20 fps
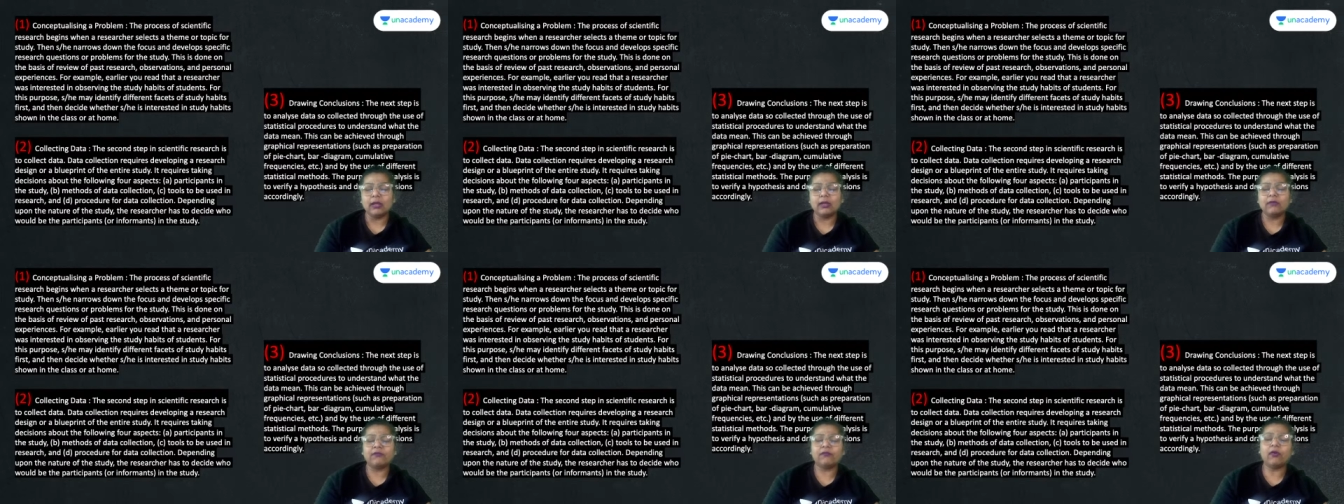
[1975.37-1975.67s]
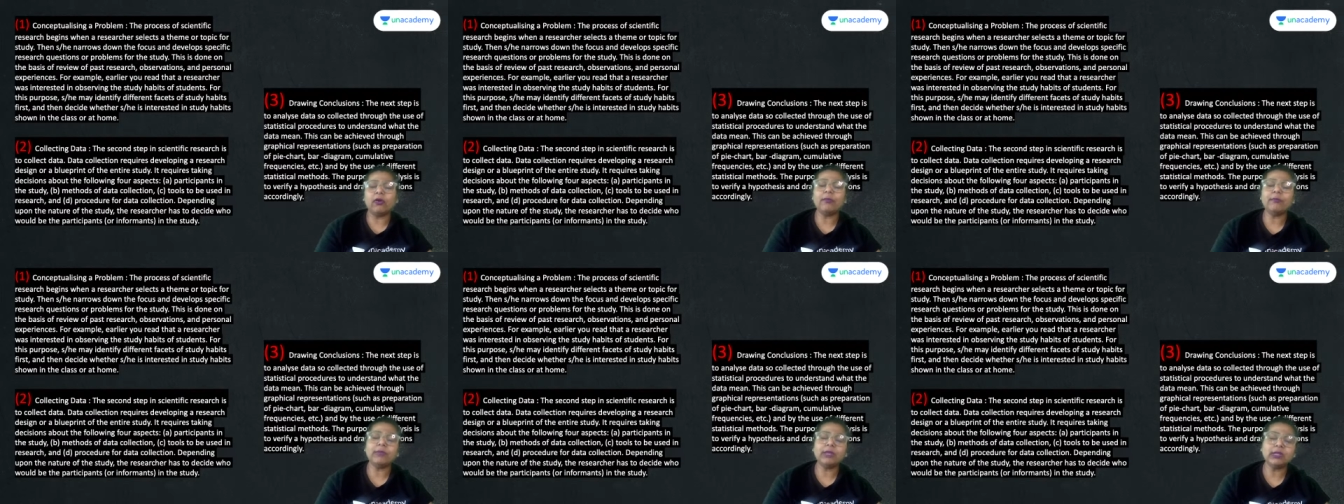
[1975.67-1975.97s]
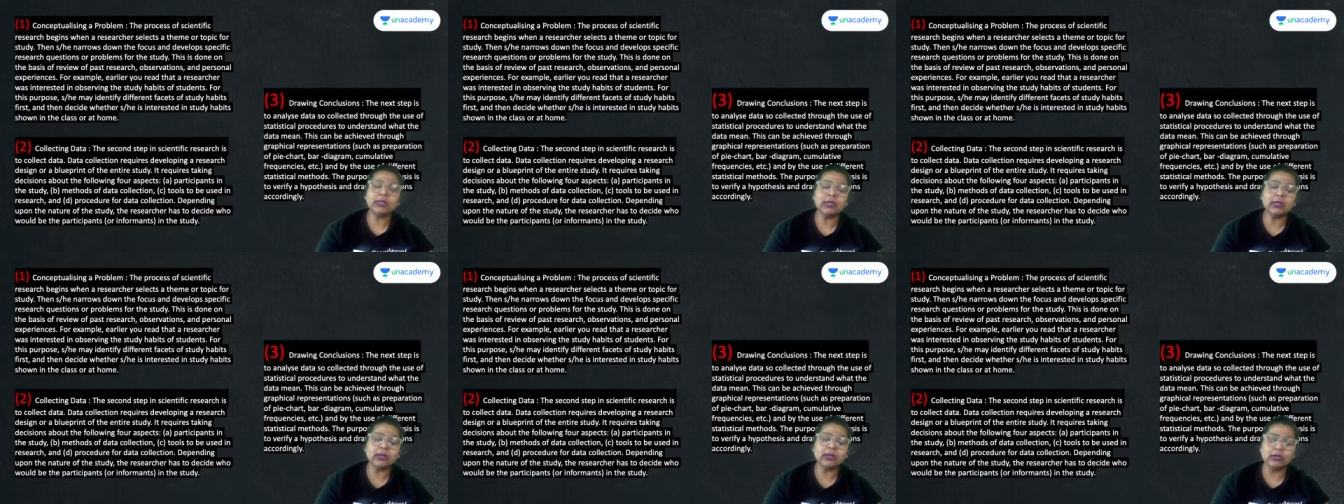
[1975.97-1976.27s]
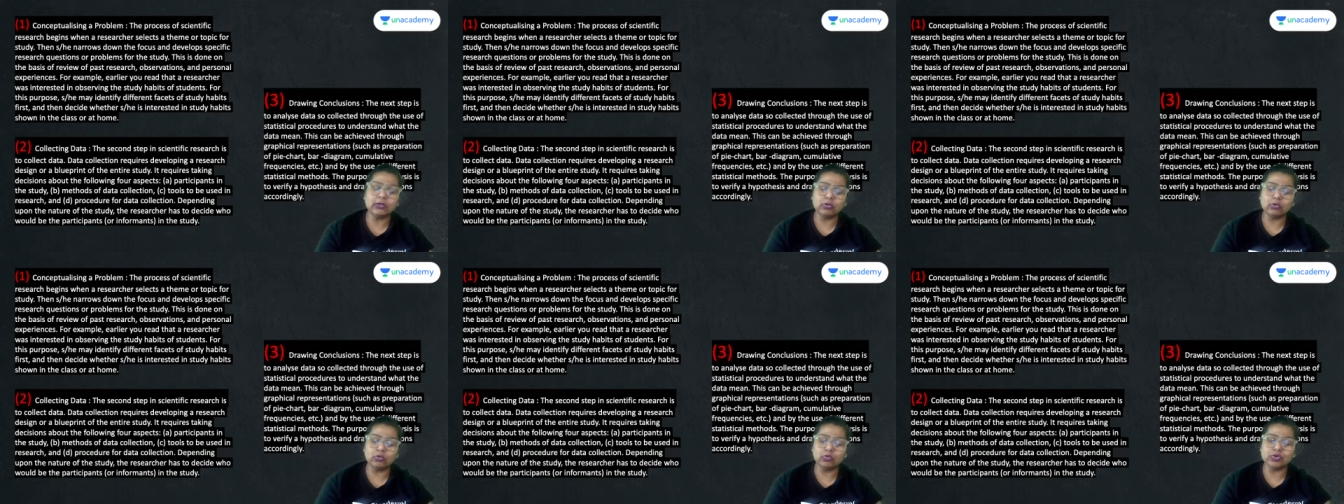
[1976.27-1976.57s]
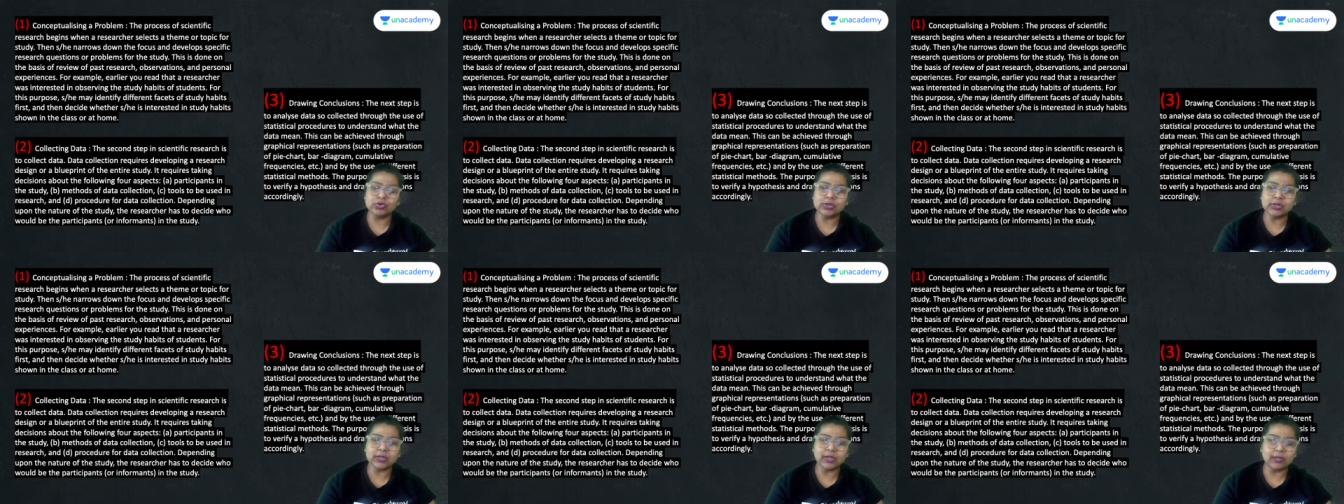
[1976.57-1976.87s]
for me, the
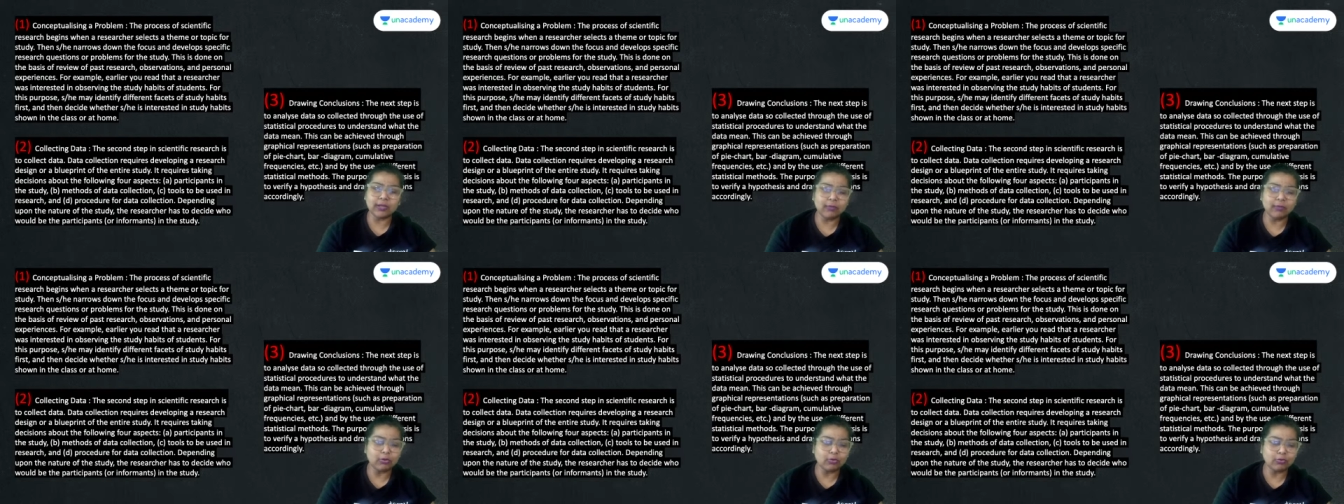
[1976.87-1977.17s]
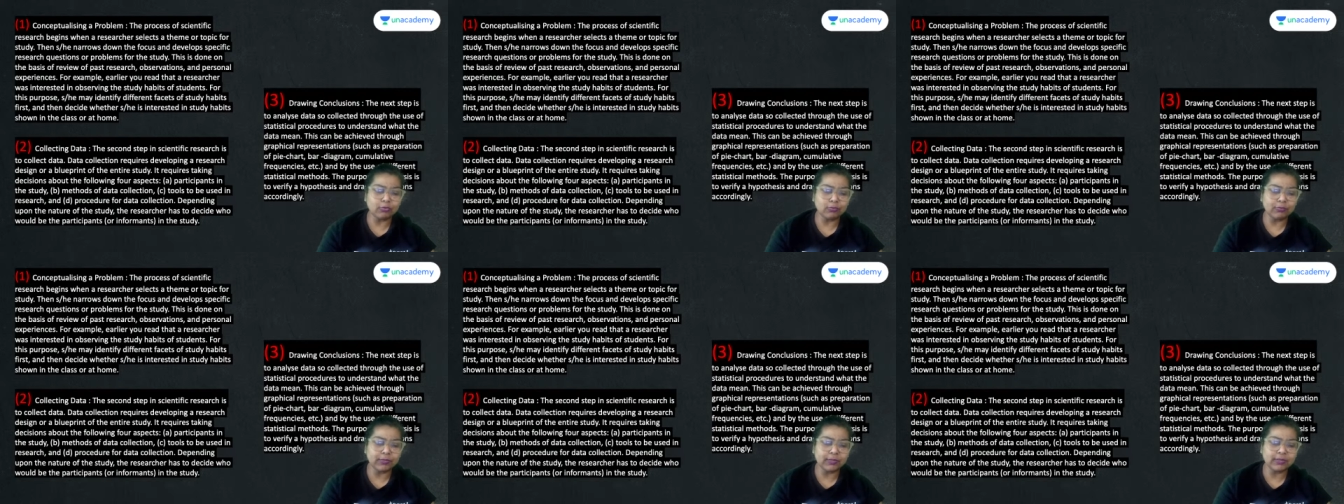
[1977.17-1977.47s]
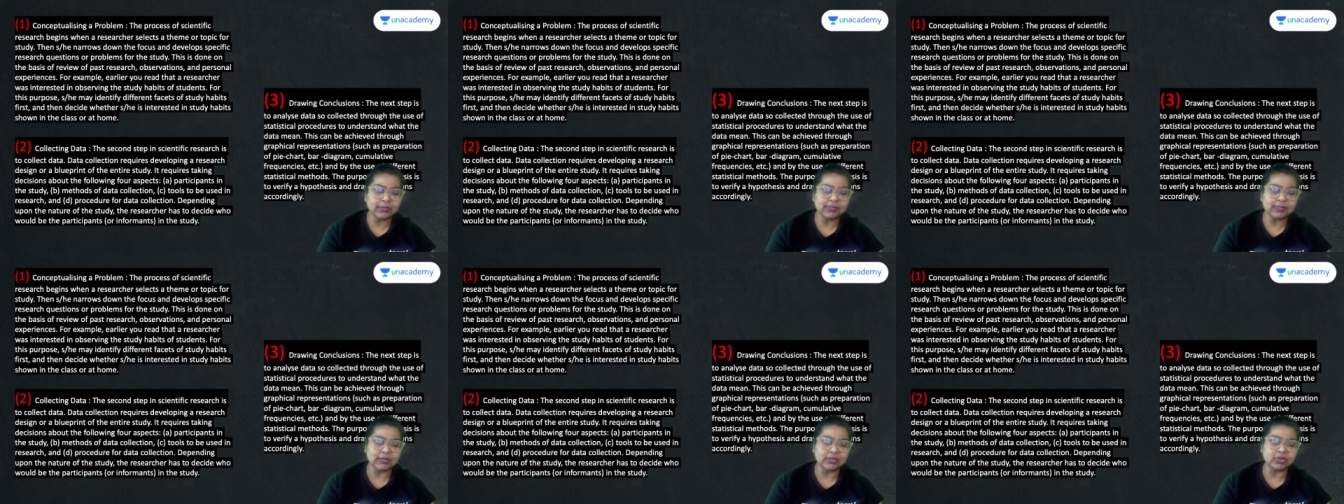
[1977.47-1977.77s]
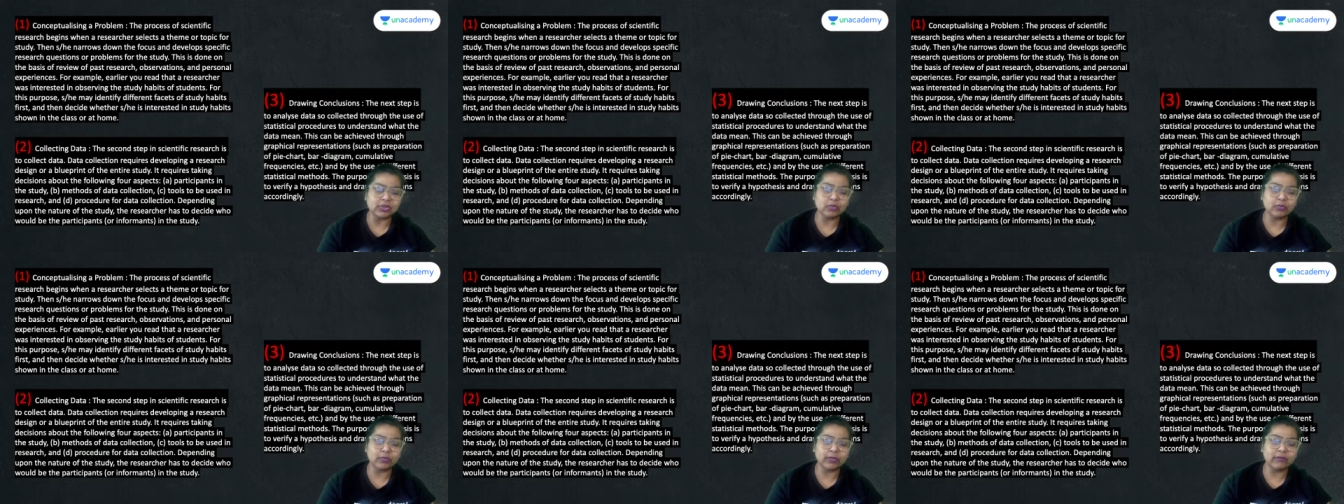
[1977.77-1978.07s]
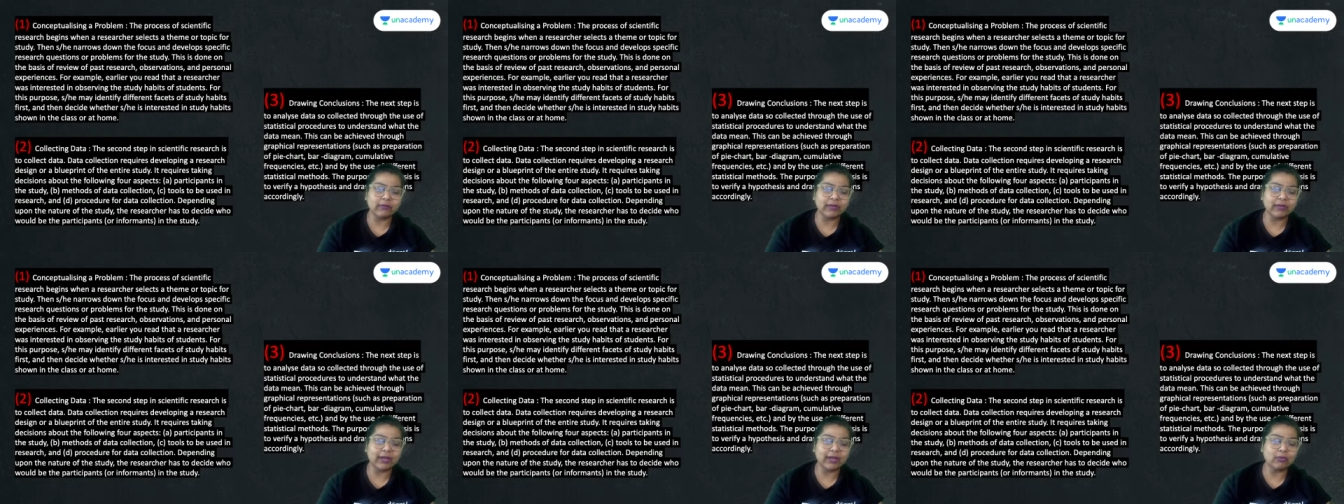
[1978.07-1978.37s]
conclusion came out to be in such a way
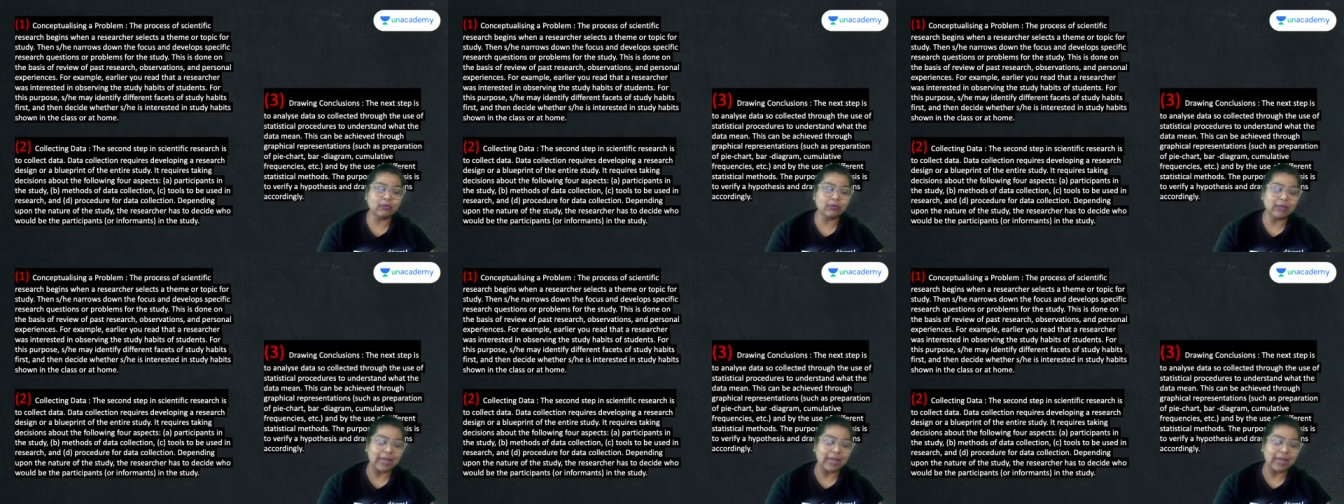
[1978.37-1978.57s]
where I could